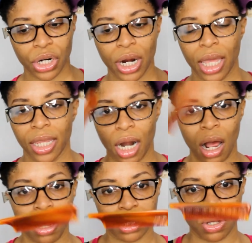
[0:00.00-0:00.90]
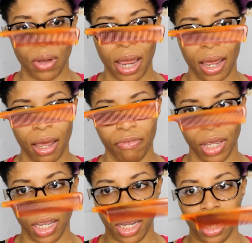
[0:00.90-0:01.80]
And then I also have
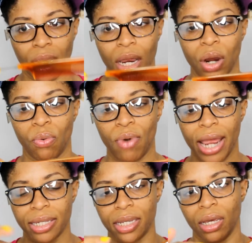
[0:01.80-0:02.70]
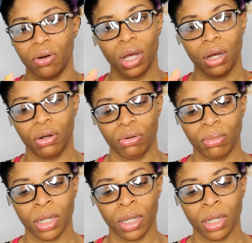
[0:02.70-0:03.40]
a rat tail comb.